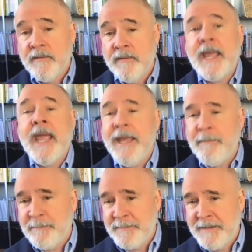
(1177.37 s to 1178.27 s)
they
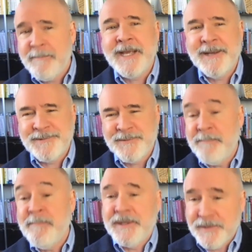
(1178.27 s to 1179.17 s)
came because of the
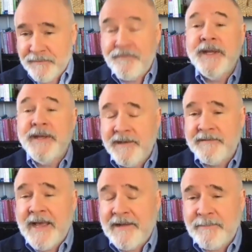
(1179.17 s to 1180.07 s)
mental fitness
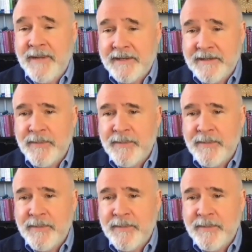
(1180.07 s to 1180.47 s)
aspect.